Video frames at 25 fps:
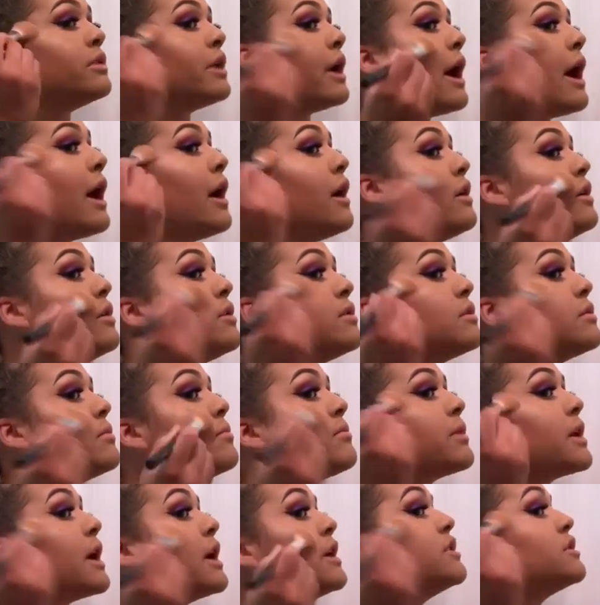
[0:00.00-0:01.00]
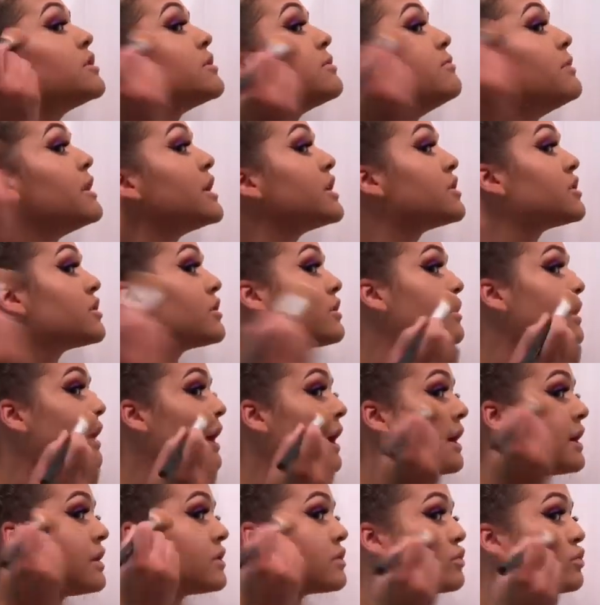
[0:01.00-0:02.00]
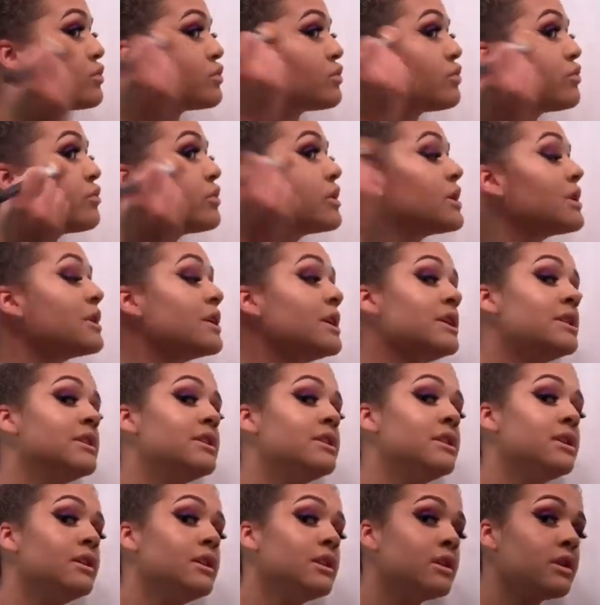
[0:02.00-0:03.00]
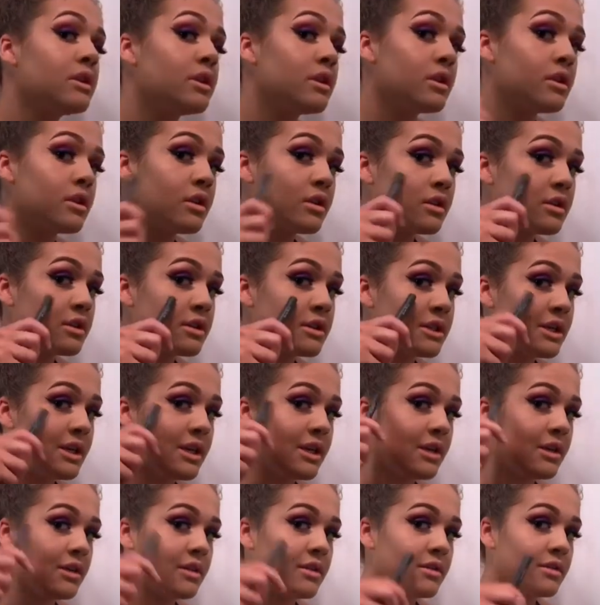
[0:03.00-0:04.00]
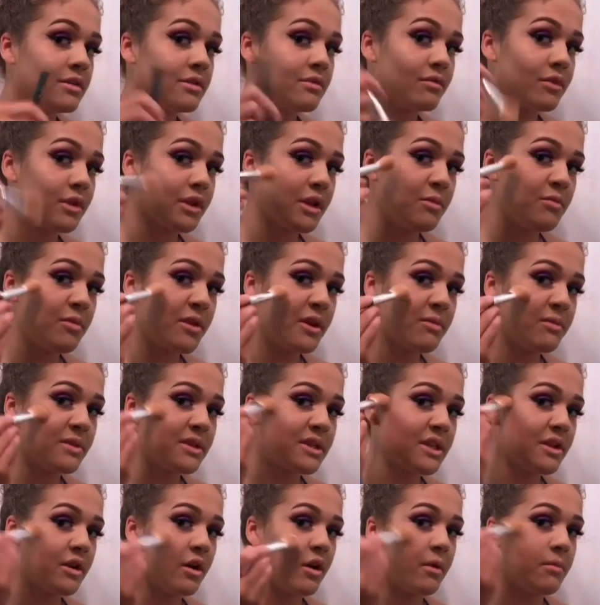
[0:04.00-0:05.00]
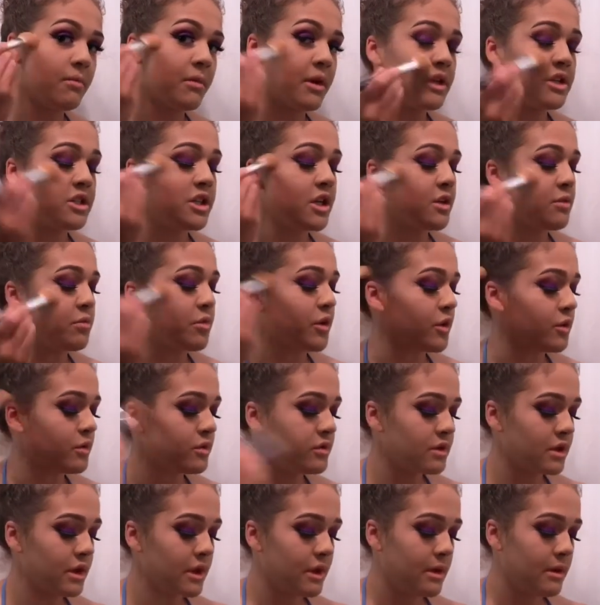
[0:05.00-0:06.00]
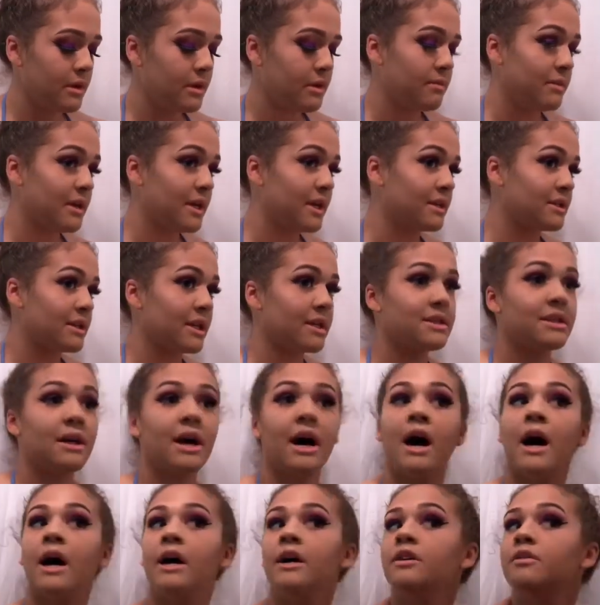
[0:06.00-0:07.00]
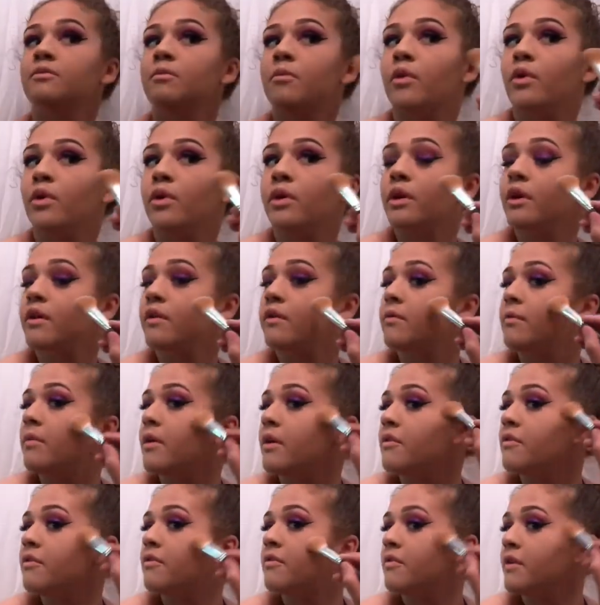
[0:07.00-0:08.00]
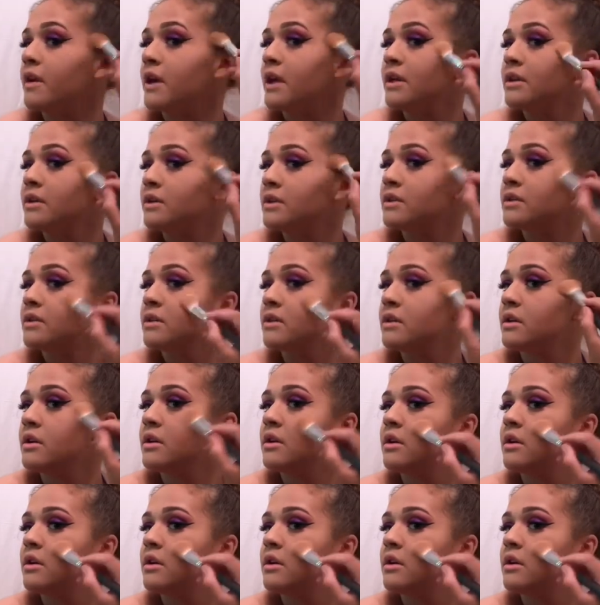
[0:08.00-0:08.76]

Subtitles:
that. But I just make sure that it's really pigmented on my cheekbones, because that's the highest point of my face.